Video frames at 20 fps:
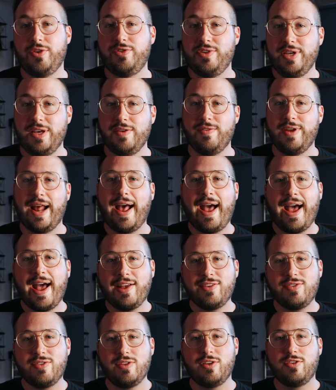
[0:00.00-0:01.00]
see if it
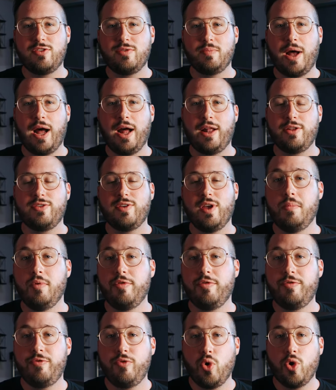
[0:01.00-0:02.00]
has these spots
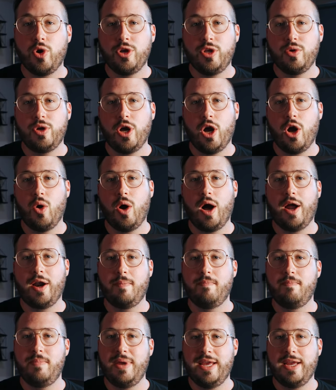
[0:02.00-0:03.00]
before you go on a
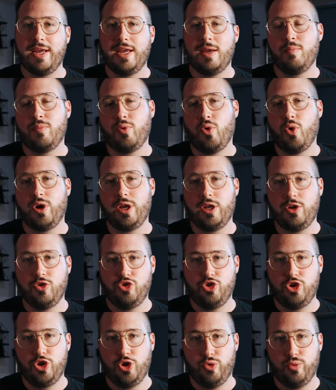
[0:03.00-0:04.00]
big important
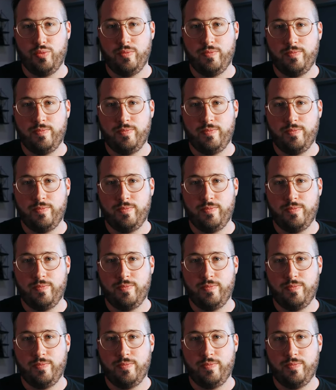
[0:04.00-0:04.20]
shoot.